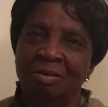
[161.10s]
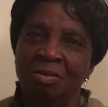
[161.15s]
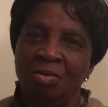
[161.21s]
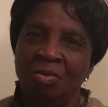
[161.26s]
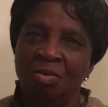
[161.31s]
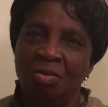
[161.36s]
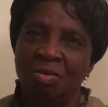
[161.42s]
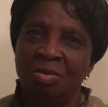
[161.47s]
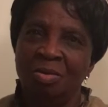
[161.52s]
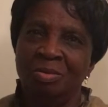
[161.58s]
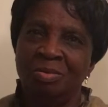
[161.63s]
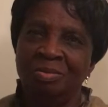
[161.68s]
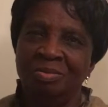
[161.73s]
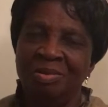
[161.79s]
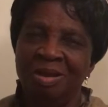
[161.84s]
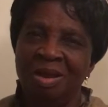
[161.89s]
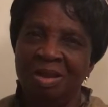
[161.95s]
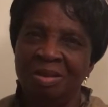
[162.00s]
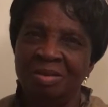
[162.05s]
or
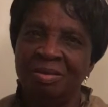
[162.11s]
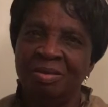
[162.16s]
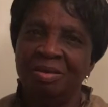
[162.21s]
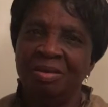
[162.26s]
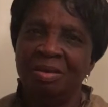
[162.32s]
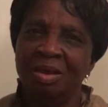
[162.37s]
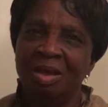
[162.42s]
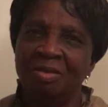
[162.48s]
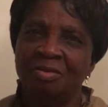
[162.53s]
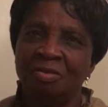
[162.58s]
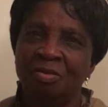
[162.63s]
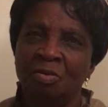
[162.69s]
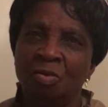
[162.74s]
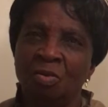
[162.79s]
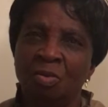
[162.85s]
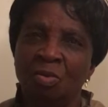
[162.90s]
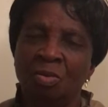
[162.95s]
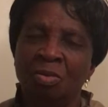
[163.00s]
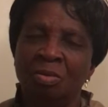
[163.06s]
holiday as a
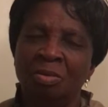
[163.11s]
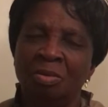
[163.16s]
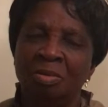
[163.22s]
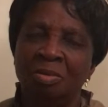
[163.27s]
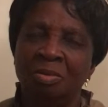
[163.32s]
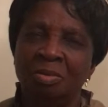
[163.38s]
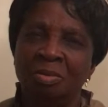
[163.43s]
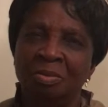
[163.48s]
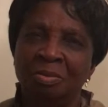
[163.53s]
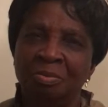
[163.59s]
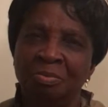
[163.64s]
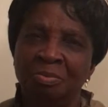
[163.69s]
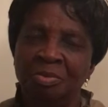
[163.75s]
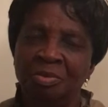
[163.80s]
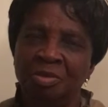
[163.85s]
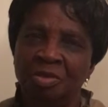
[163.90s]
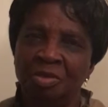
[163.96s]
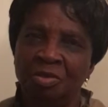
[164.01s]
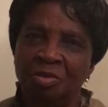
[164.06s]
whole.
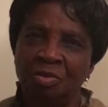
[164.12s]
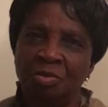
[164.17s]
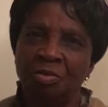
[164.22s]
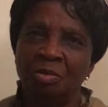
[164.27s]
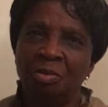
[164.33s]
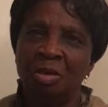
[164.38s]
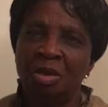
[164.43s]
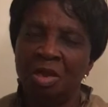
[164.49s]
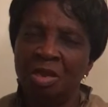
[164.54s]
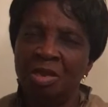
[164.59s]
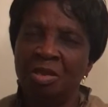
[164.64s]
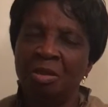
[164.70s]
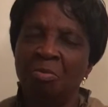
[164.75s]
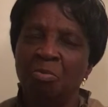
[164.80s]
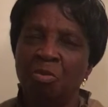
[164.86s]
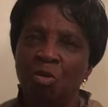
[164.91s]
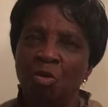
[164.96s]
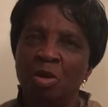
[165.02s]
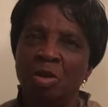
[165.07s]
Just either
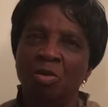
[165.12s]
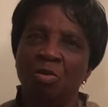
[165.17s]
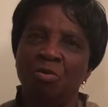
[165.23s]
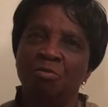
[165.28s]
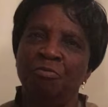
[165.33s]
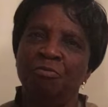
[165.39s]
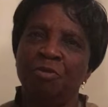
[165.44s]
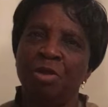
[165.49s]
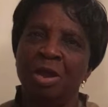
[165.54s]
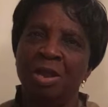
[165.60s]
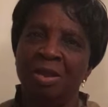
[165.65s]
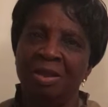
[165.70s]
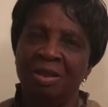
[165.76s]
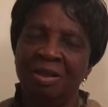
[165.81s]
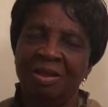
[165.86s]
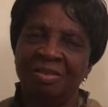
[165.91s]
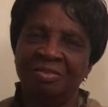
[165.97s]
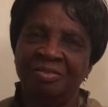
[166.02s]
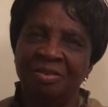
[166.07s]
boil or fry, like
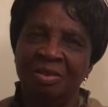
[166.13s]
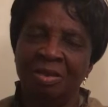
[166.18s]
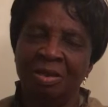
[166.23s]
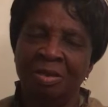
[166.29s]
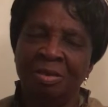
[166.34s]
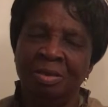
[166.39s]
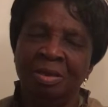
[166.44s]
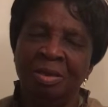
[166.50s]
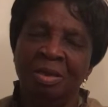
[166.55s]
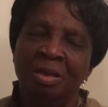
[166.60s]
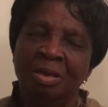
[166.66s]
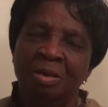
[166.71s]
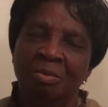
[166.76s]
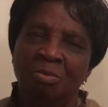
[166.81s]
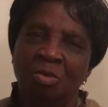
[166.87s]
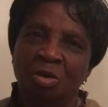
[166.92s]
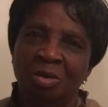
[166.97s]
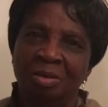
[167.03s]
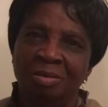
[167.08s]
I said.
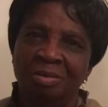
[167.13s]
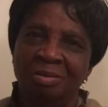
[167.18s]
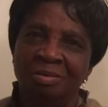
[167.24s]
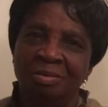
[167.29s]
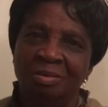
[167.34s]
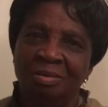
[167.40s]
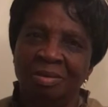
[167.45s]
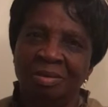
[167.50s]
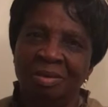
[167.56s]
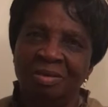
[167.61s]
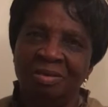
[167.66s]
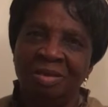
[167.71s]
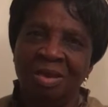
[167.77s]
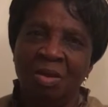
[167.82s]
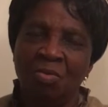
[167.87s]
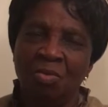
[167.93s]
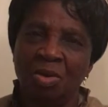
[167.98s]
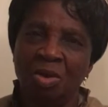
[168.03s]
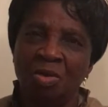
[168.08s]
But it's
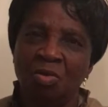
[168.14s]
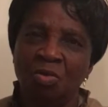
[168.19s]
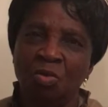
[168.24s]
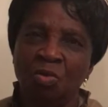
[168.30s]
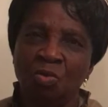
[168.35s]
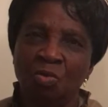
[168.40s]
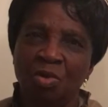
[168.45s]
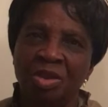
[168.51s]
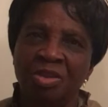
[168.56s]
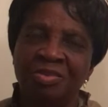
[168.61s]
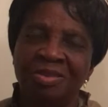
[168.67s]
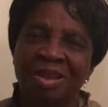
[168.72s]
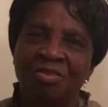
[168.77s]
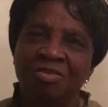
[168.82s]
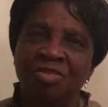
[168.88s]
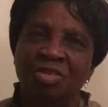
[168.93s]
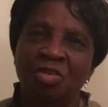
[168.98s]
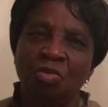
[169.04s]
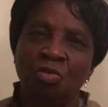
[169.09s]
not one of those greens that you
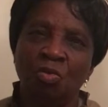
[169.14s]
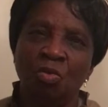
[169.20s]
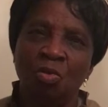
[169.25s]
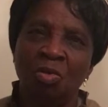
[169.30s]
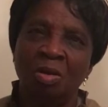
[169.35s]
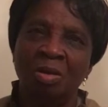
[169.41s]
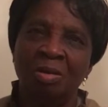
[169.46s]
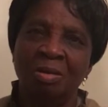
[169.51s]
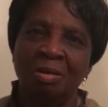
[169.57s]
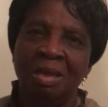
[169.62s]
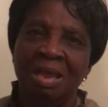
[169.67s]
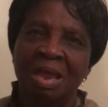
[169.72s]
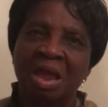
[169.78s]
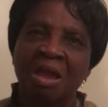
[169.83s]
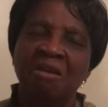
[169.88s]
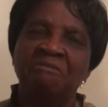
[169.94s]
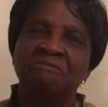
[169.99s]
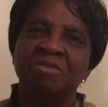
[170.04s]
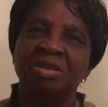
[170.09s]
just cook
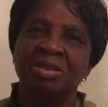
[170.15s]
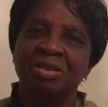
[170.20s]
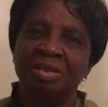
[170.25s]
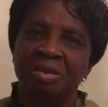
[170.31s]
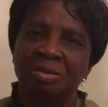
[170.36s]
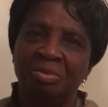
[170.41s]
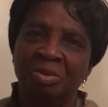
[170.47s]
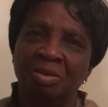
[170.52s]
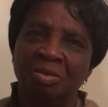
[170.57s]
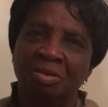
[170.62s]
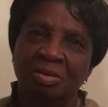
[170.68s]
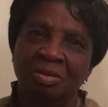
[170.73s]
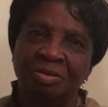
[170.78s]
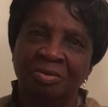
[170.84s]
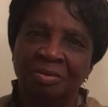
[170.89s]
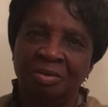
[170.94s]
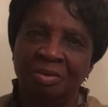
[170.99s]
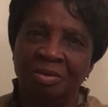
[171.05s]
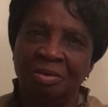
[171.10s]
every day
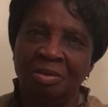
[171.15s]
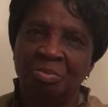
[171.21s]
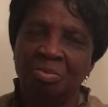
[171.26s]
because the